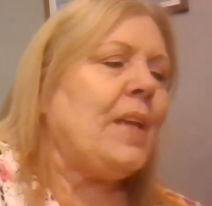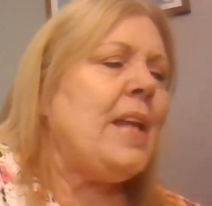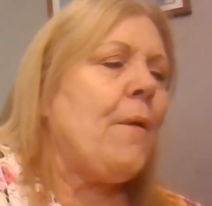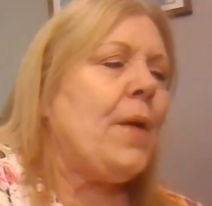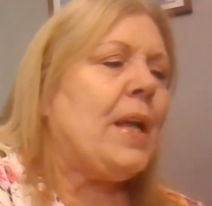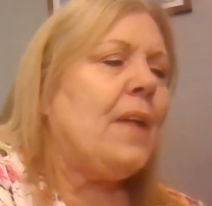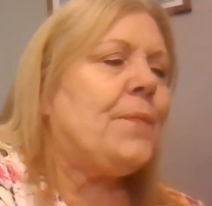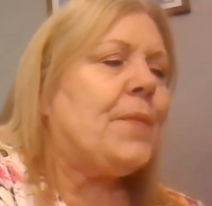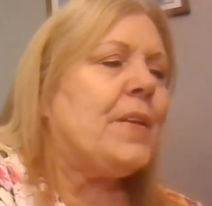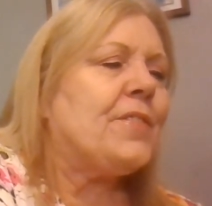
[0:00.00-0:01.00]
Now I
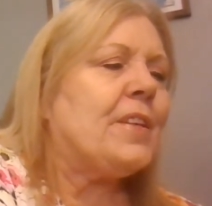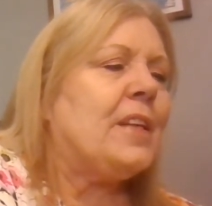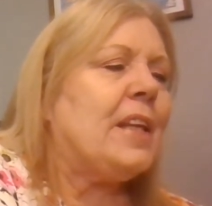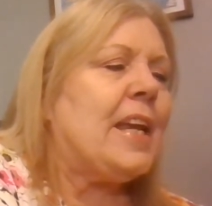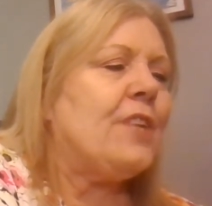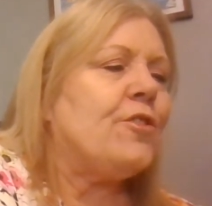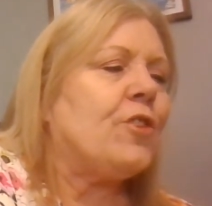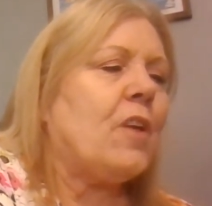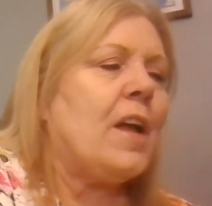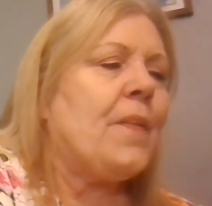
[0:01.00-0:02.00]
got this little
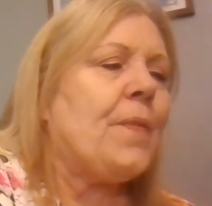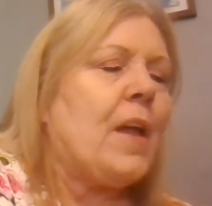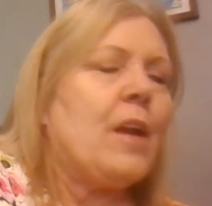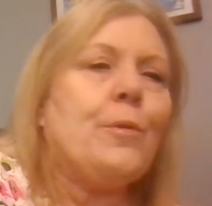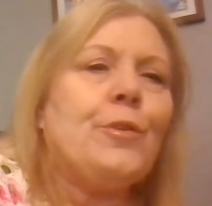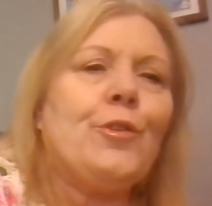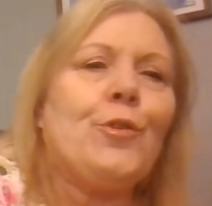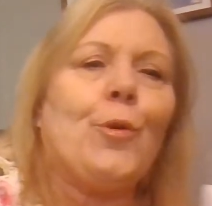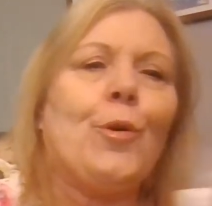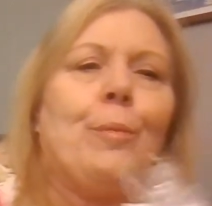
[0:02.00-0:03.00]
angel. I thought it was
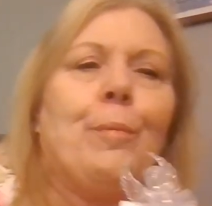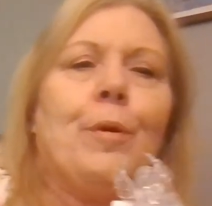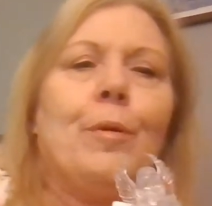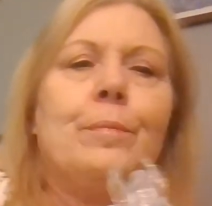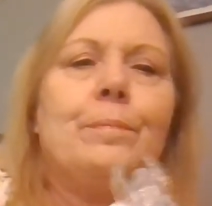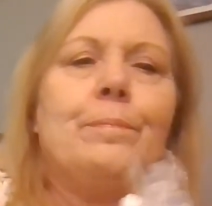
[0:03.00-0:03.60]
adorable.